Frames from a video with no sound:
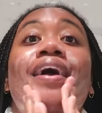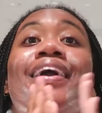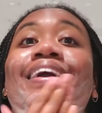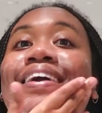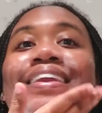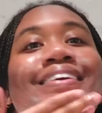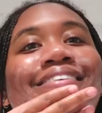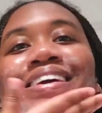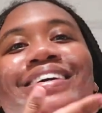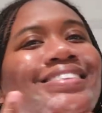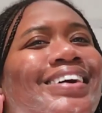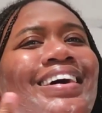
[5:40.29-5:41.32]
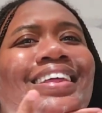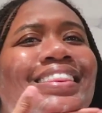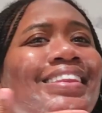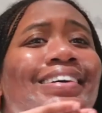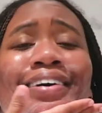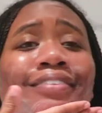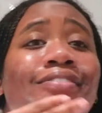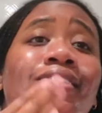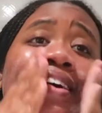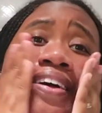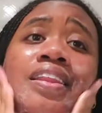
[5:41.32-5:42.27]
And yes, I love
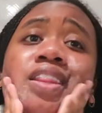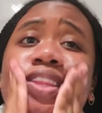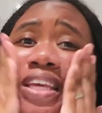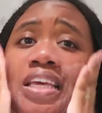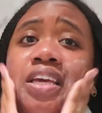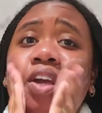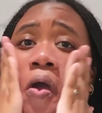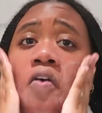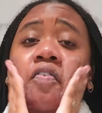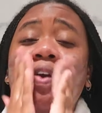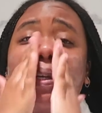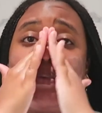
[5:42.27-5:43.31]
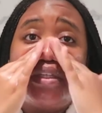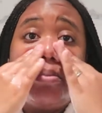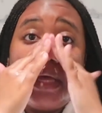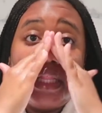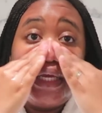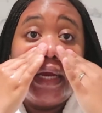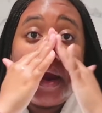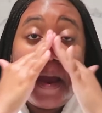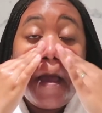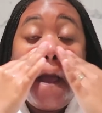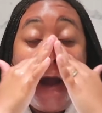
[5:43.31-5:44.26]
the Fresh Prince of Bel-Air,
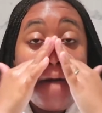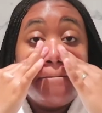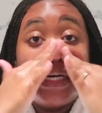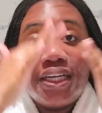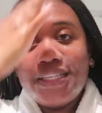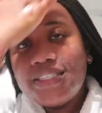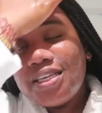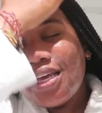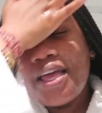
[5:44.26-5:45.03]
but